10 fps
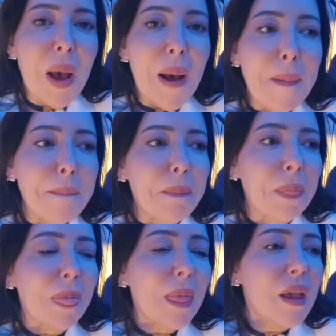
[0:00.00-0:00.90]

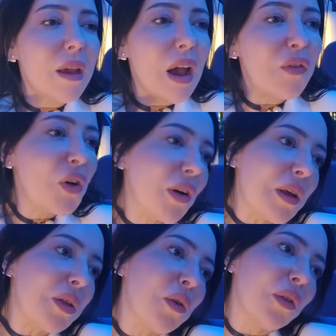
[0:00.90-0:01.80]
Have you got
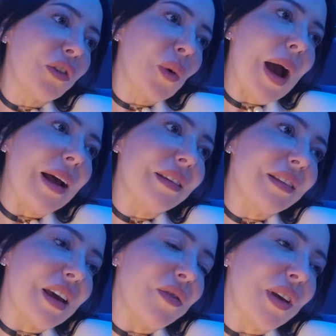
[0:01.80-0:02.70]
any thoughts to add,
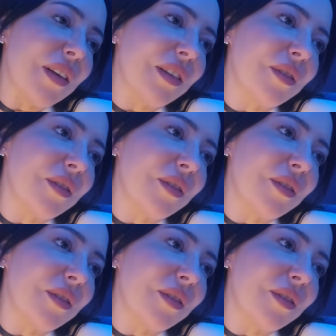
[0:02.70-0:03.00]
David?